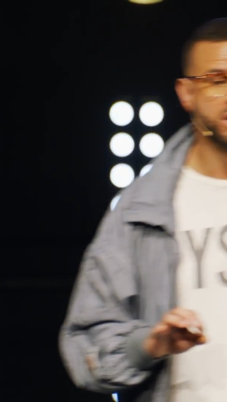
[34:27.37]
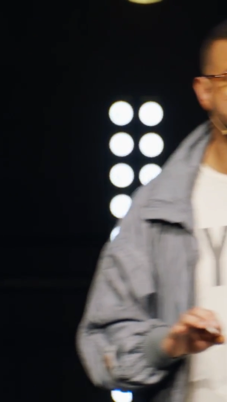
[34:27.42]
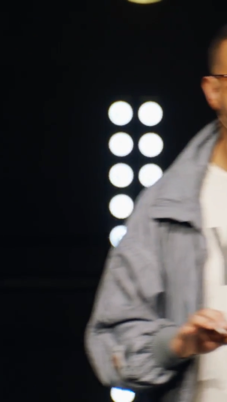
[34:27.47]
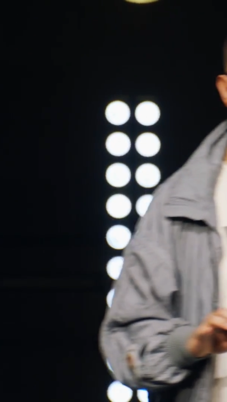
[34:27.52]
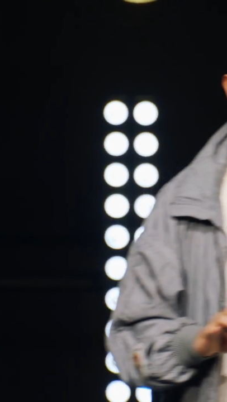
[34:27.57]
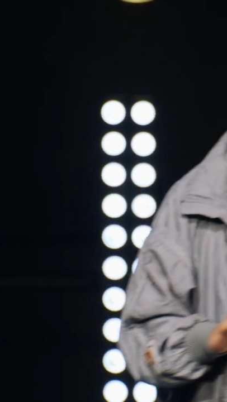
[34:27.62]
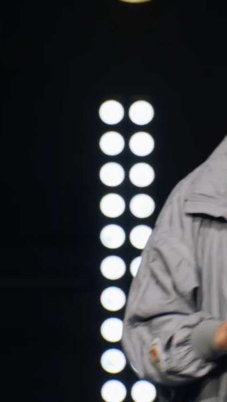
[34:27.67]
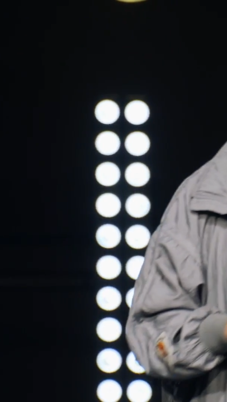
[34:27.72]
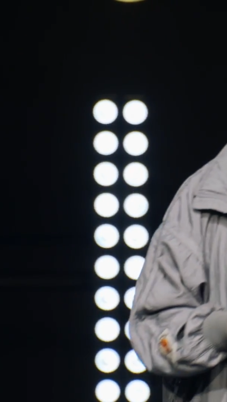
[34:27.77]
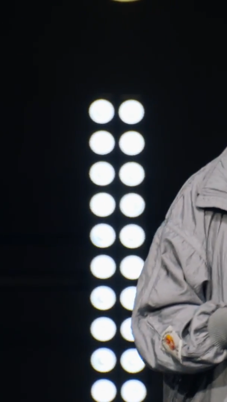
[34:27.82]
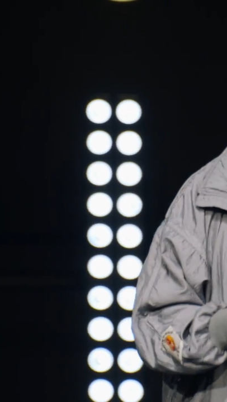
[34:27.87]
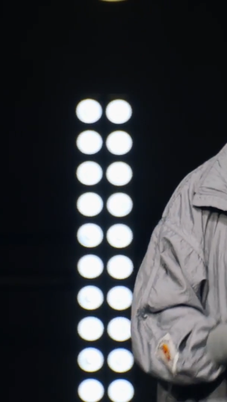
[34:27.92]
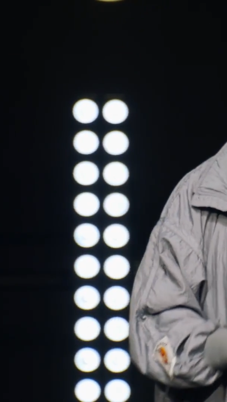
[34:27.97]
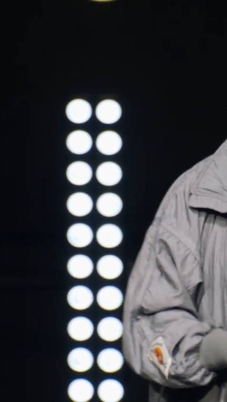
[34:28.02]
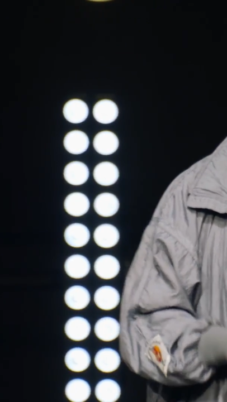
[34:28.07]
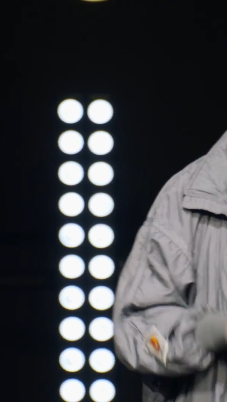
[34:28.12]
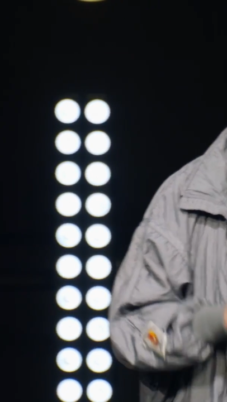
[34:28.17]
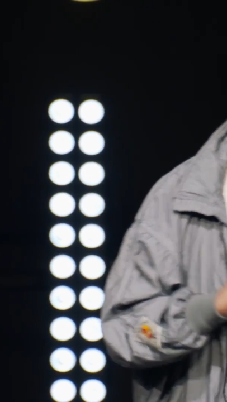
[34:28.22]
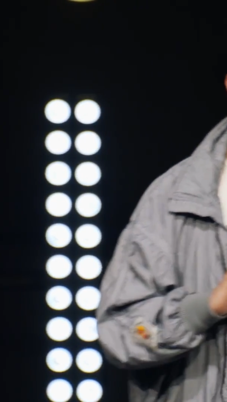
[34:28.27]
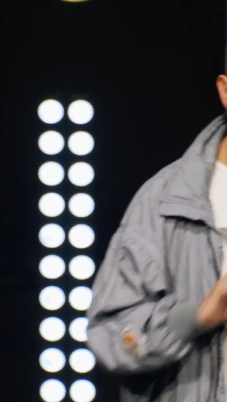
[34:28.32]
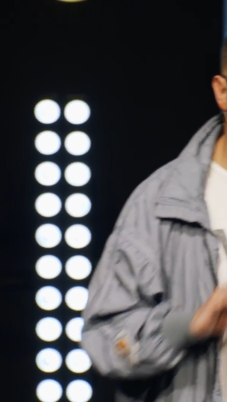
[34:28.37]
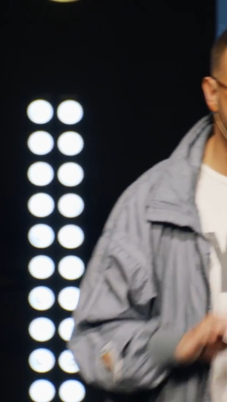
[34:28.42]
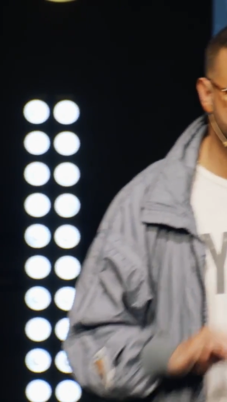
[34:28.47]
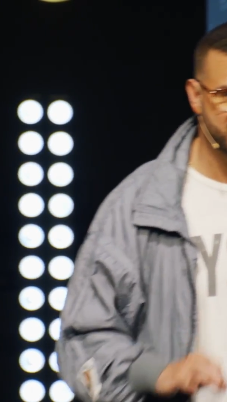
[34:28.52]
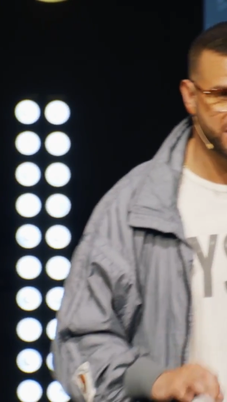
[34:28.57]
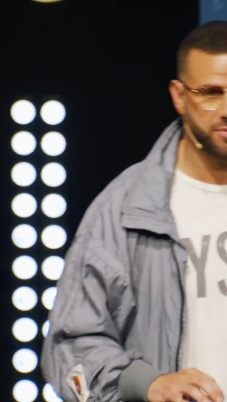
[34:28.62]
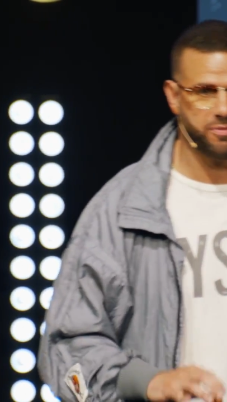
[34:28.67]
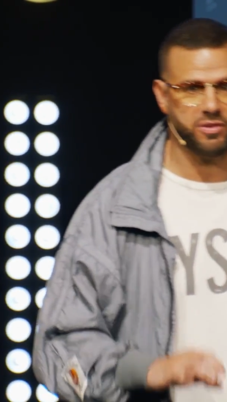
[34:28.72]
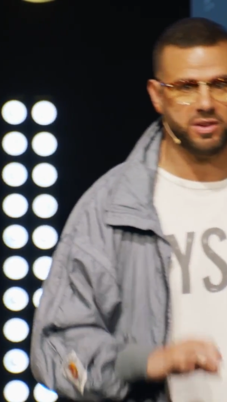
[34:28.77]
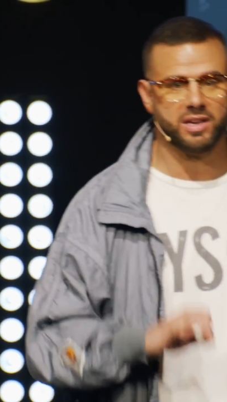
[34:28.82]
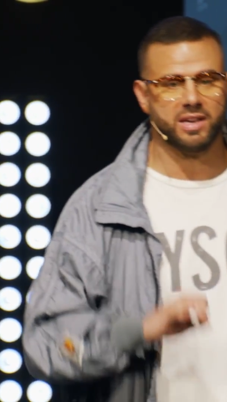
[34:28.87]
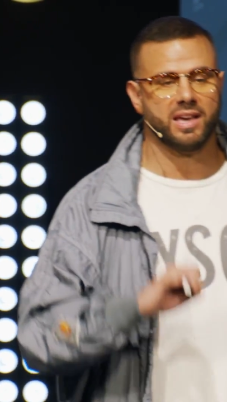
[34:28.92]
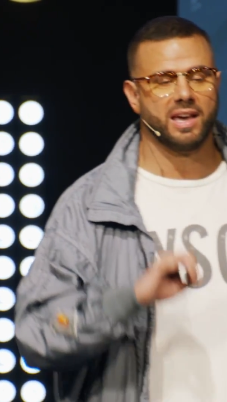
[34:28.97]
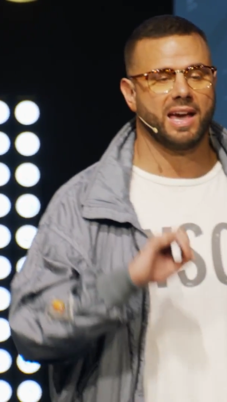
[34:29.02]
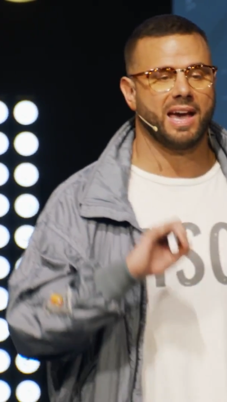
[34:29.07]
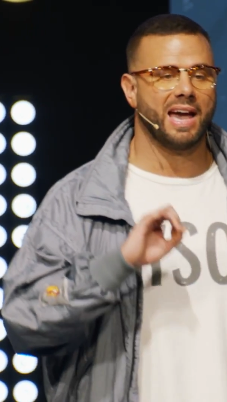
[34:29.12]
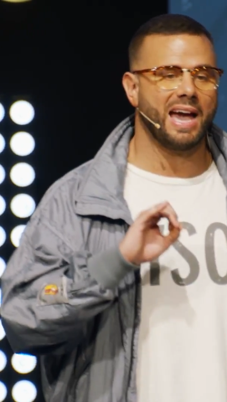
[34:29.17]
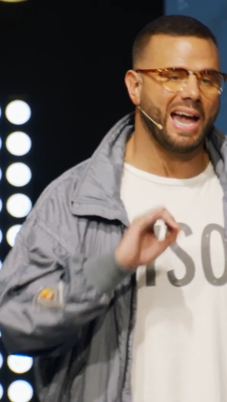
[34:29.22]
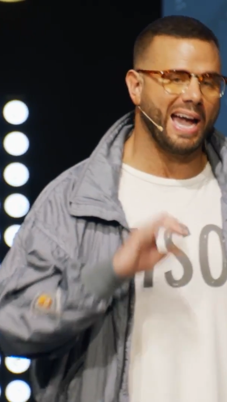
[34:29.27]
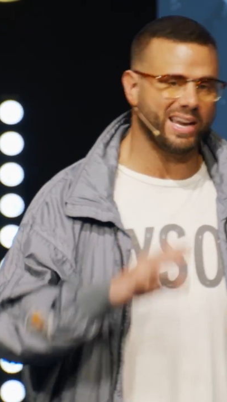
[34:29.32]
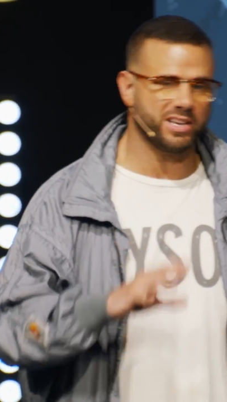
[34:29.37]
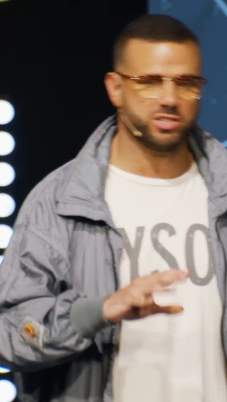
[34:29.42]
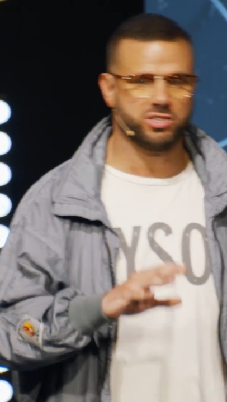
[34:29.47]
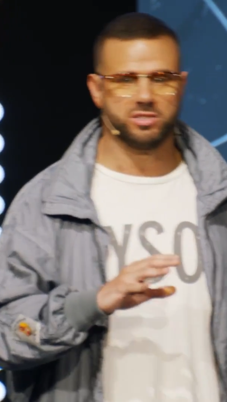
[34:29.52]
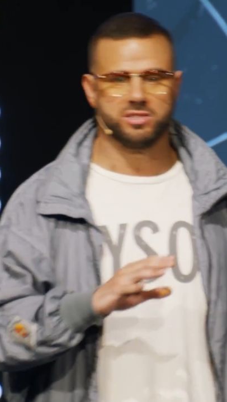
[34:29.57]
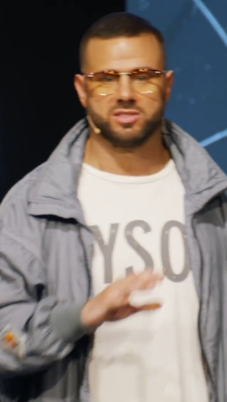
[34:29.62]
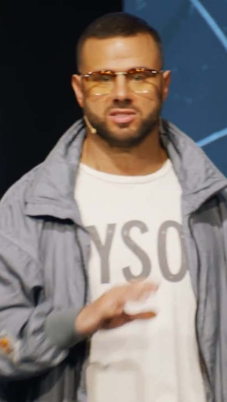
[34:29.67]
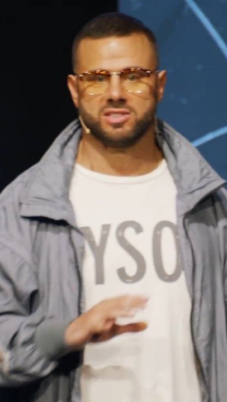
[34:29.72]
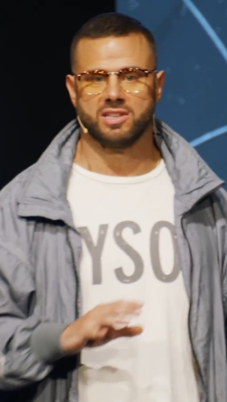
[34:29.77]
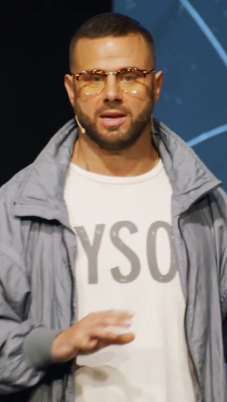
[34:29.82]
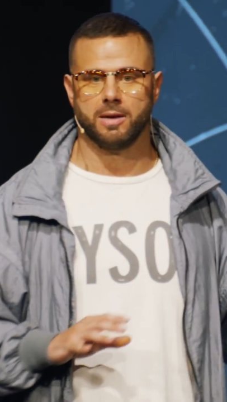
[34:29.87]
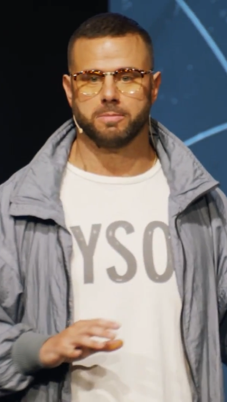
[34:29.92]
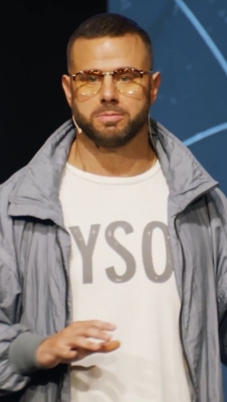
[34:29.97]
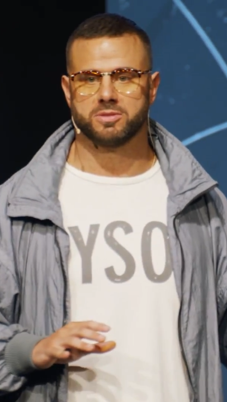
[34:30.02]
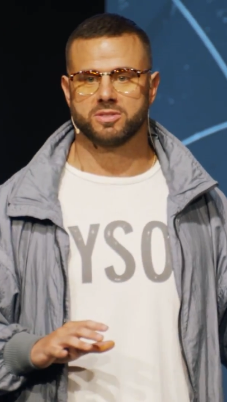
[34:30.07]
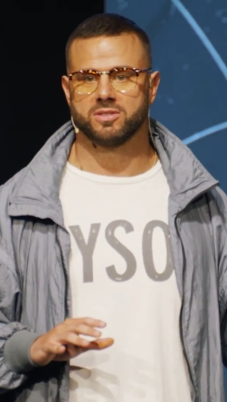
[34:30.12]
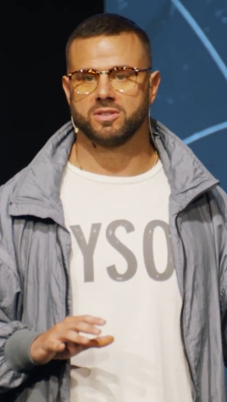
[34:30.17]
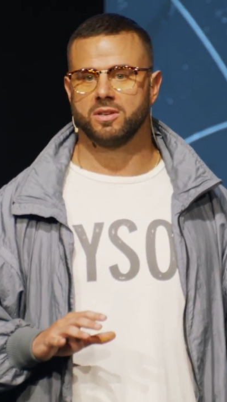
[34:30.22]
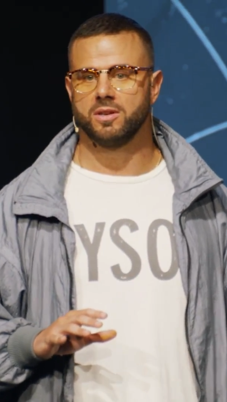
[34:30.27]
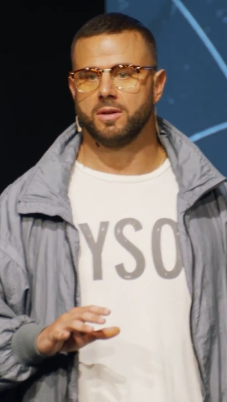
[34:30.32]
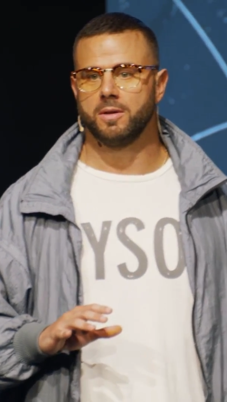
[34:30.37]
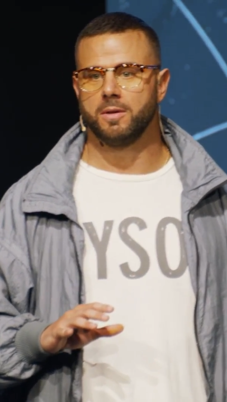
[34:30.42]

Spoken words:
some really specific action steps.